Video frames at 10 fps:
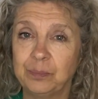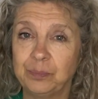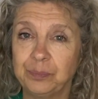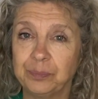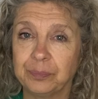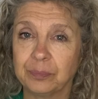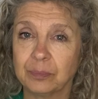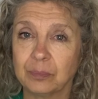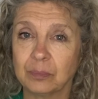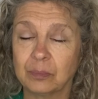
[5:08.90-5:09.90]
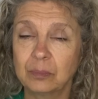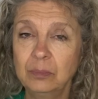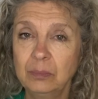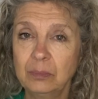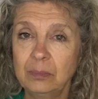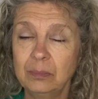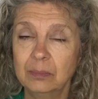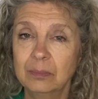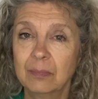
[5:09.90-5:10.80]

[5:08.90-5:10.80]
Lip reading: (no one is talking)